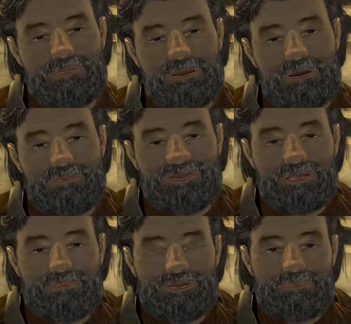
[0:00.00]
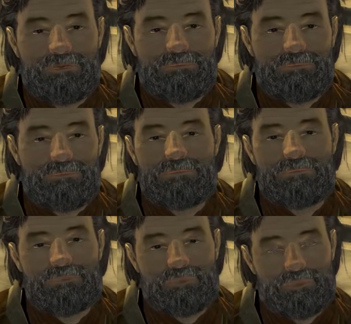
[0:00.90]
Any kind, really.
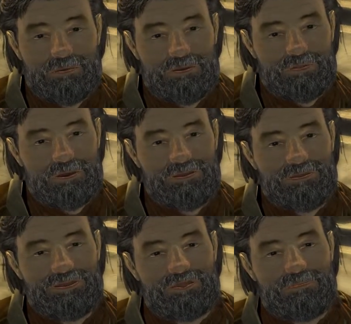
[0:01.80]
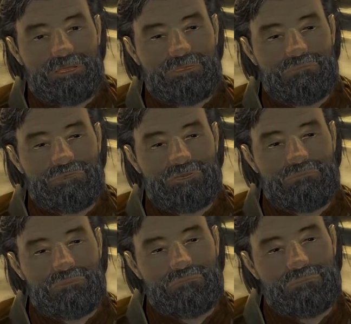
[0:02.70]
We neglected the dams or
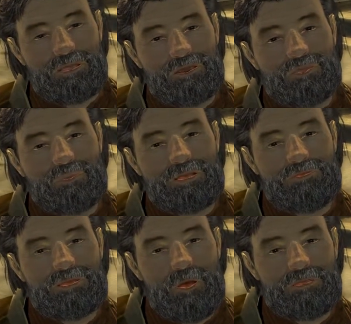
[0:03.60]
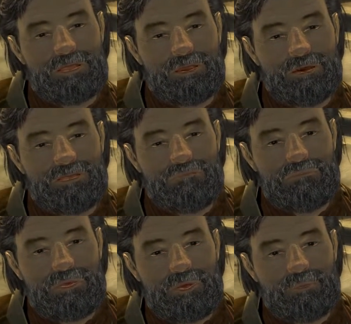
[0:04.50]
pumped all the water out a long time
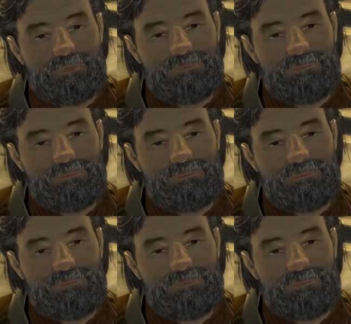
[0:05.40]
ago.